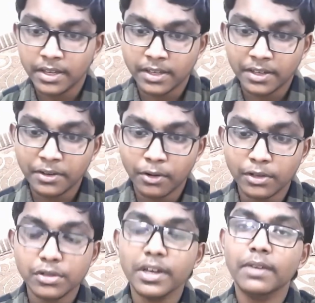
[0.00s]
He
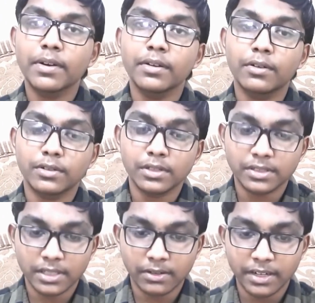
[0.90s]
also
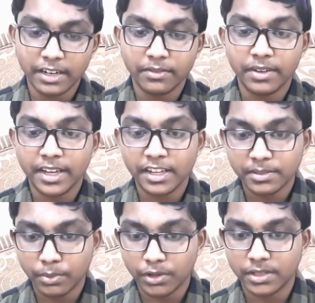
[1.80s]
served in various
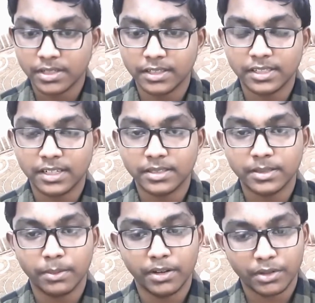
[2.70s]
posts such as
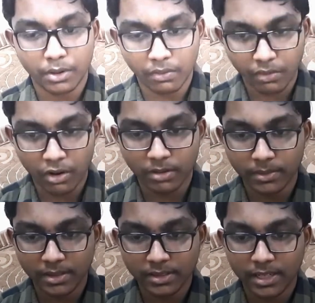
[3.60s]
Minister of Commerce and